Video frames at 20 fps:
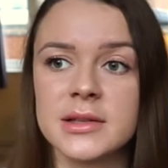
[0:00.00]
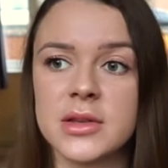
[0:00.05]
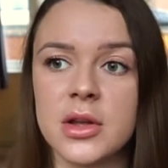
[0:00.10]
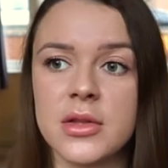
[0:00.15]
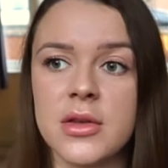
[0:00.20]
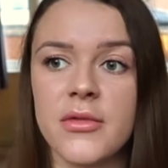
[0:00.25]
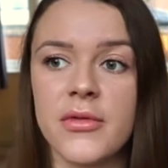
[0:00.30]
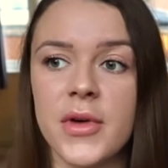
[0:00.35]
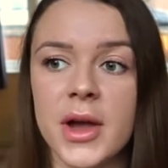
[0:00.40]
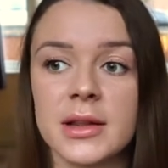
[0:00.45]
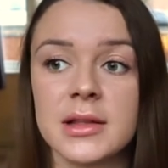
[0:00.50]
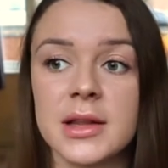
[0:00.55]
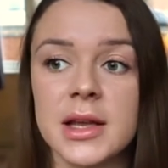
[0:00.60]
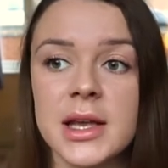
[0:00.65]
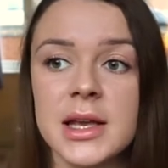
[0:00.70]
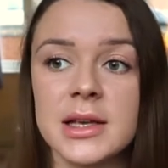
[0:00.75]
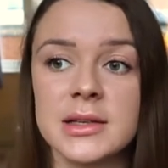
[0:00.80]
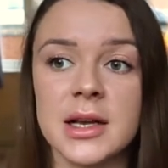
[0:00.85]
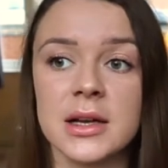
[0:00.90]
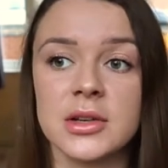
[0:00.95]
So the fact that
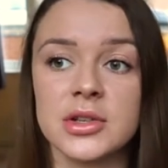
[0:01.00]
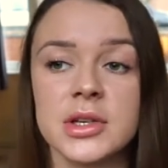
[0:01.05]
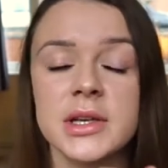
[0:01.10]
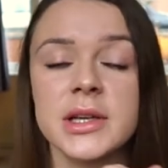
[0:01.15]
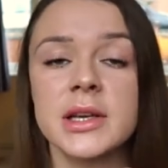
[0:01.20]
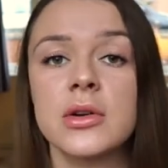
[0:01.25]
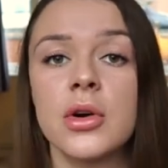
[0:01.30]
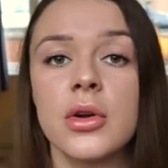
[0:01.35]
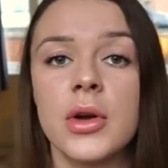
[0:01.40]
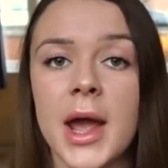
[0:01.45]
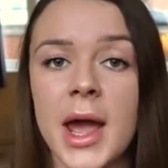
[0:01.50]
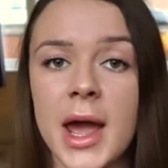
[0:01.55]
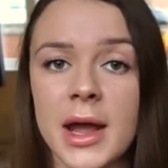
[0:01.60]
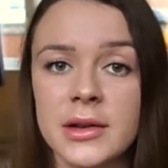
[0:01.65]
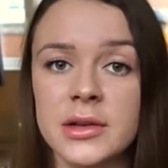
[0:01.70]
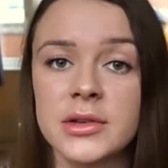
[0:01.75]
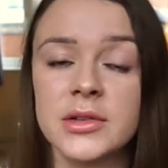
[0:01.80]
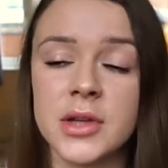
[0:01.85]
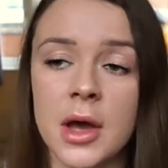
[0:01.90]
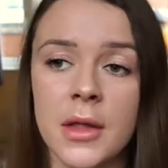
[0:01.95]
he's actually gone
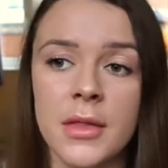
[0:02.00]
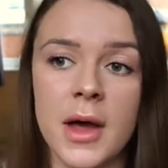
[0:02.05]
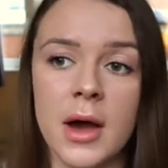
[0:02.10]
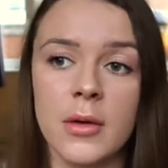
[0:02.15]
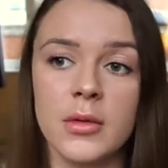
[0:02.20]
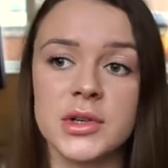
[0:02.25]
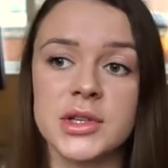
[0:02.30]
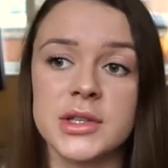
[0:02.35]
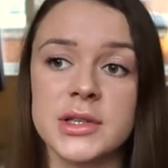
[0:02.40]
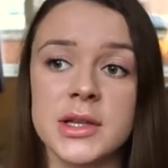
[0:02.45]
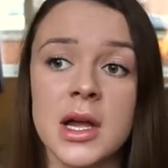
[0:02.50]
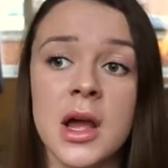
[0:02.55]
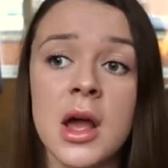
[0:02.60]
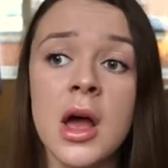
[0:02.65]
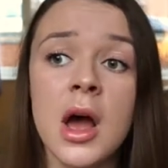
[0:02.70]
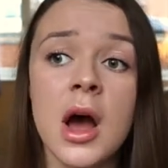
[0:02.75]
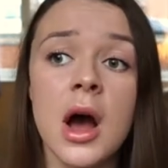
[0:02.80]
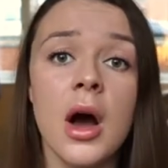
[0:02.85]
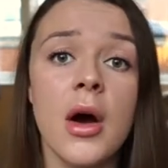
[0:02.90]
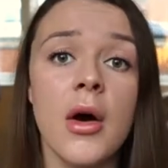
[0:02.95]
ahead and done that, which is
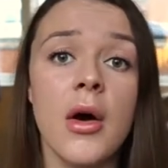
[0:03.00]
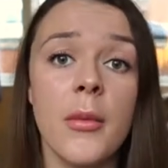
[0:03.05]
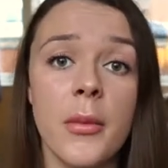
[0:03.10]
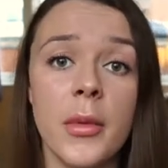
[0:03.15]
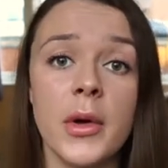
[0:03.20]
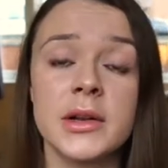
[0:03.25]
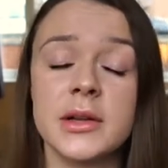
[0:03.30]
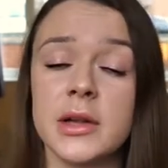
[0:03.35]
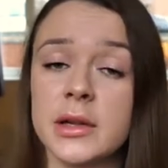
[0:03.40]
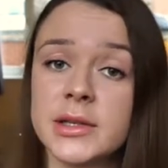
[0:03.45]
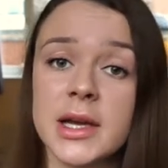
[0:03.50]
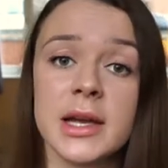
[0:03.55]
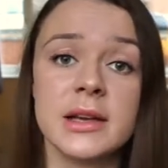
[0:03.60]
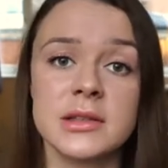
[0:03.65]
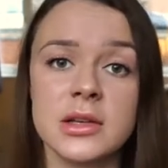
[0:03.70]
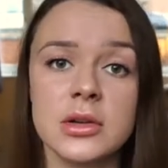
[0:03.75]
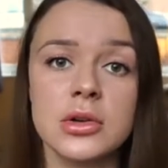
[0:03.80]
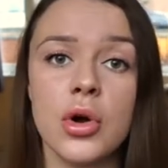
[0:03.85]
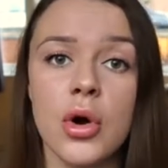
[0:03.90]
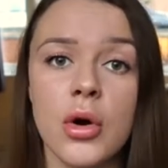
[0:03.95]

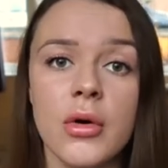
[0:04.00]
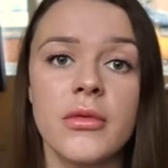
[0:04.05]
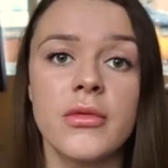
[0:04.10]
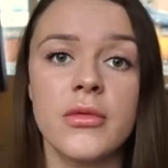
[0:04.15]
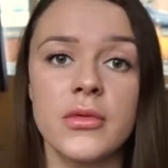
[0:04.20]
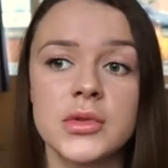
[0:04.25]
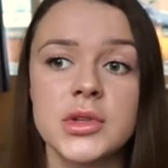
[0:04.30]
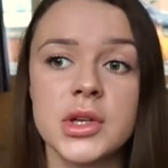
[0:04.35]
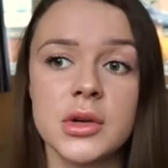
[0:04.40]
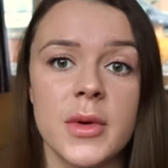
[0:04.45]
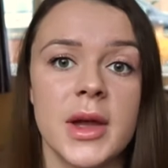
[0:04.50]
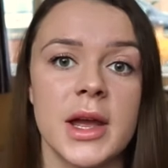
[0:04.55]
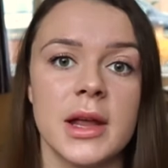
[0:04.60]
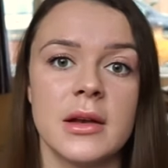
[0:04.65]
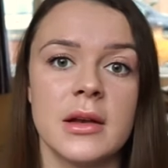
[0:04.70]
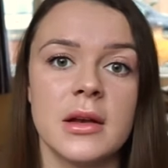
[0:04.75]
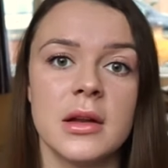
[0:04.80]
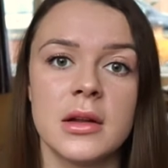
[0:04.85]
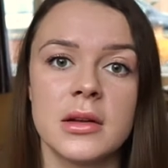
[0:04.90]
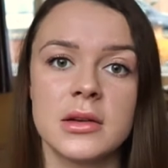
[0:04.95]
takes a lot of
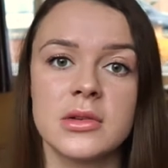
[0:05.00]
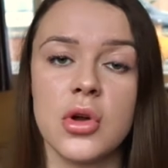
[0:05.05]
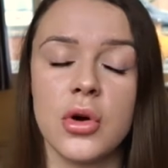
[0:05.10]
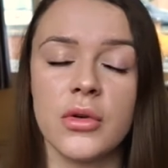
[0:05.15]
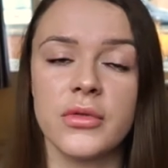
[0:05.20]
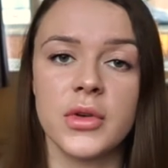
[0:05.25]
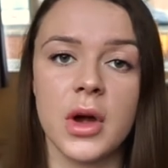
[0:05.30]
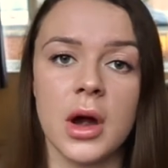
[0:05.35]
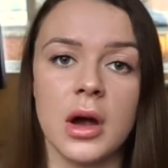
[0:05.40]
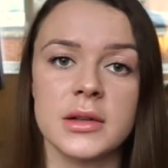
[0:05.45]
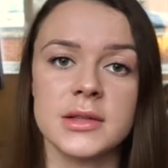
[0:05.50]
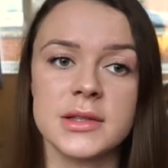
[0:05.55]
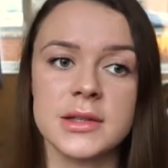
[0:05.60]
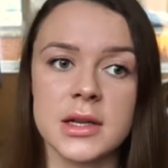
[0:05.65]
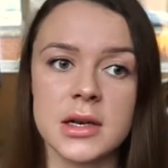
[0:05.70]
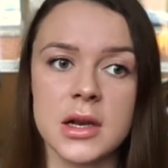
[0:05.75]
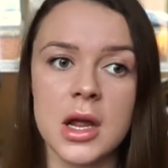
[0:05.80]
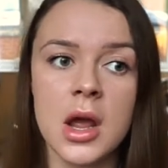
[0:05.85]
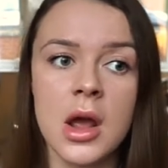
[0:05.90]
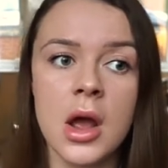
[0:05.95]
doing, a lot of guts,
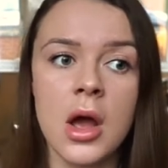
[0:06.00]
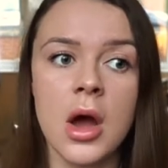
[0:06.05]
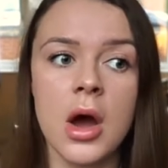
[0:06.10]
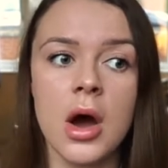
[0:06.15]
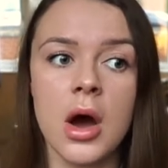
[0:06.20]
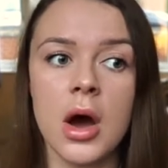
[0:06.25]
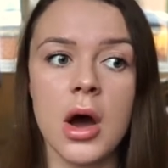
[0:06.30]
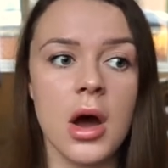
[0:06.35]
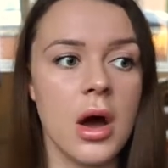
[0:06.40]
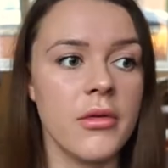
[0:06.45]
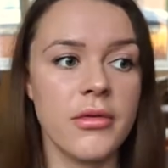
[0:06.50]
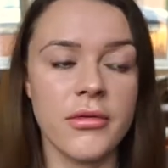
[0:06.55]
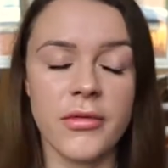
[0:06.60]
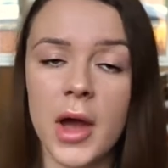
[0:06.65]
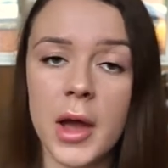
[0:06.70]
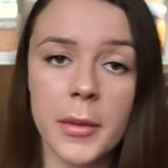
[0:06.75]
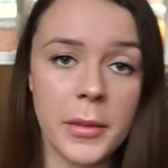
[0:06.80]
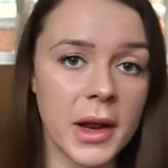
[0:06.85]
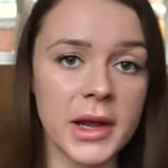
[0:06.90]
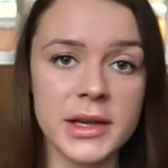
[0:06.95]
then
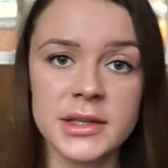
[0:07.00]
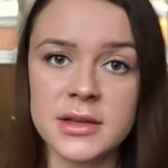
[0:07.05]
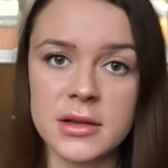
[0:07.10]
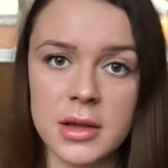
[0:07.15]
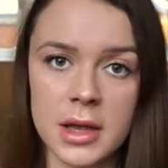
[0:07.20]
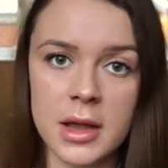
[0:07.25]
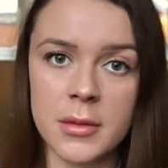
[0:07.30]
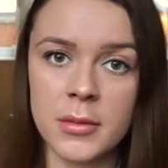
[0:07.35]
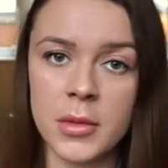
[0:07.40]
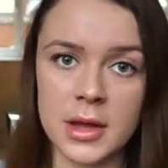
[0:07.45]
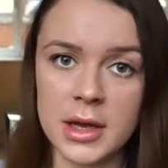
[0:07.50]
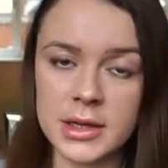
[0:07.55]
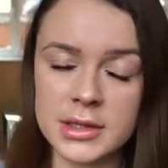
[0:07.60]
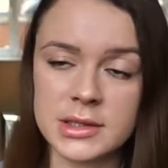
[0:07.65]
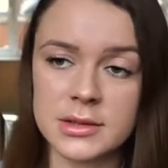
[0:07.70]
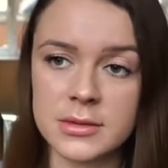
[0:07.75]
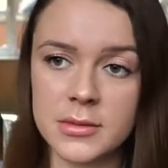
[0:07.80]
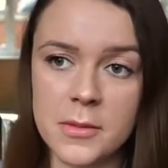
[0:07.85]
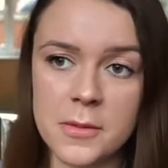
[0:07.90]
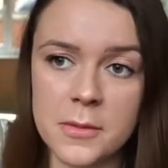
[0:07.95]
fair play to him.
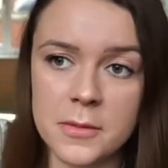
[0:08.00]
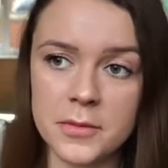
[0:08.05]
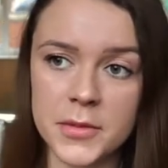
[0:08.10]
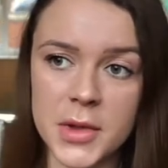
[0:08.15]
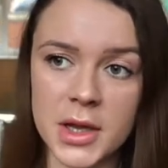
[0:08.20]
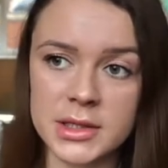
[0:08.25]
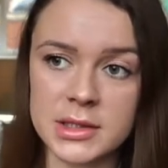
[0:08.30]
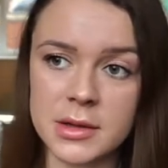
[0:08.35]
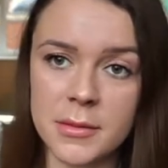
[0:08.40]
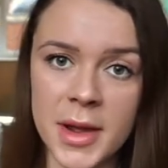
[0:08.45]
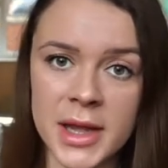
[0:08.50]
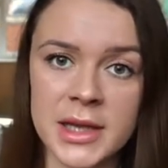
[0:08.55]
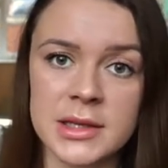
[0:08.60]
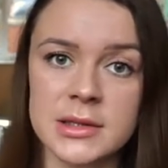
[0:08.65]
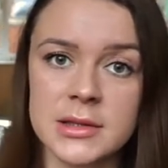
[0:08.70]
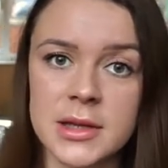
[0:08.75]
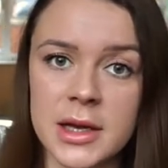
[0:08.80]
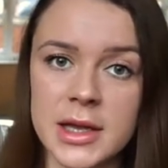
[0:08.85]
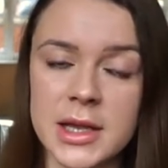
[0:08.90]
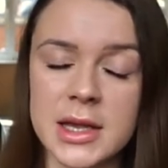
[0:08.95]
That's that's
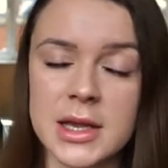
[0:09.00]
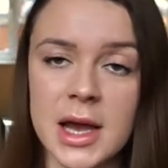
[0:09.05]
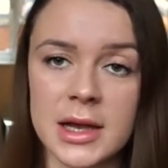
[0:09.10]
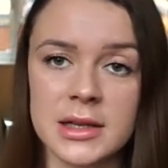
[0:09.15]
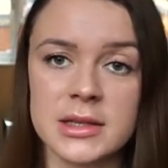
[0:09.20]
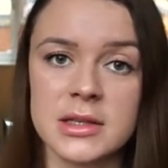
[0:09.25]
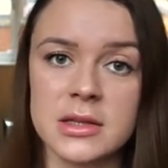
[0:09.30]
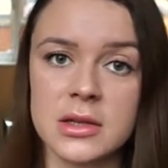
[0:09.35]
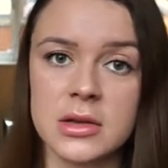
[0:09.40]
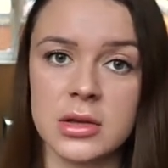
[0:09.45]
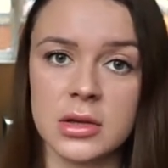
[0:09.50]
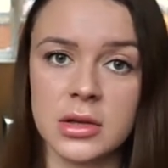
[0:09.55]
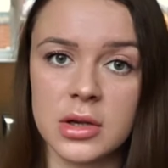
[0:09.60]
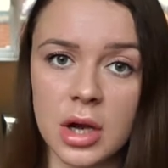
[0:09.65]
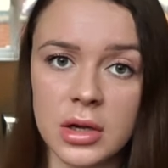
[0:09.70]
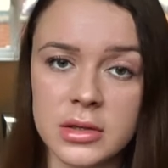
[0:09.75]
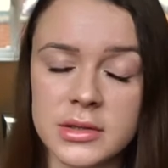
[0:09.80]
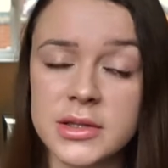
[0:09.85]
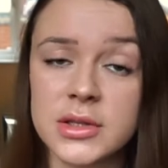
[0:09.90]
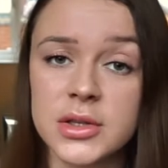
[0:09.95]
amazing that he has the
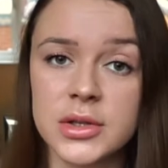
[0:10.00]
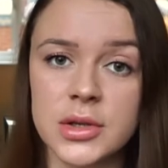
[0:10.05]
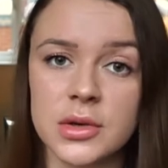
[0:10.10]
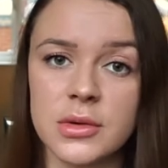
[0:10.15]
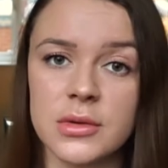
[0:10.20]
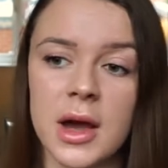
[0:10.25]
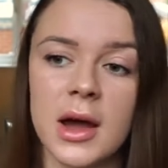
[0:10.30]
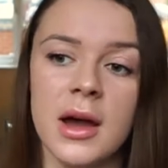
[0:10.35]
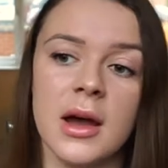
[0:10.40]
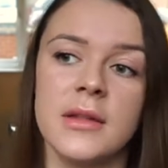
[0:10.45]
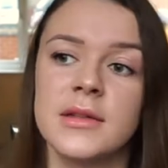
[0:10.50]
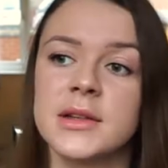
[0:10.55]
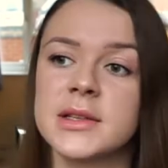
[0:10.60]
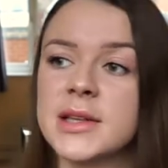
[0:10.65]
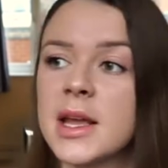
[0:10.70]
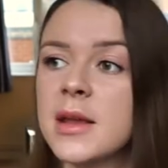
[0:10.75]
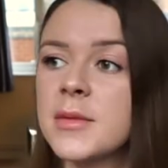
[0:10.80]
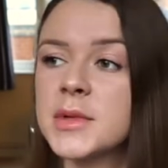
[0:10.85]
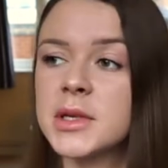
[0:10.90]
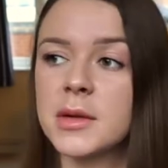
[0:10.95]
guts to do that and the
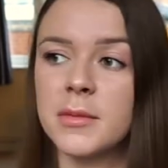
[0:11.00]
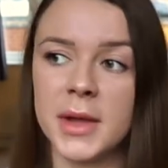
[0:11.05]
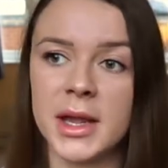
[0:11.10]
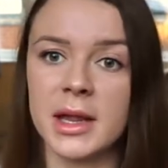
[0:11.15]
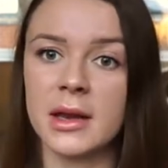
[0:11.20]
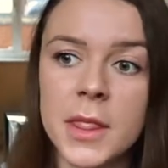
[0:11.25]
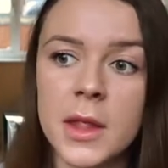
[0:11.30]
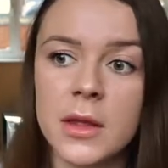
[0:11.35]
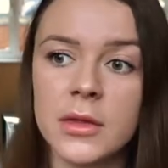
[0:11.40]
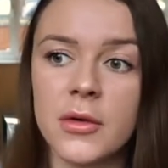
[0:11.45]
same to me.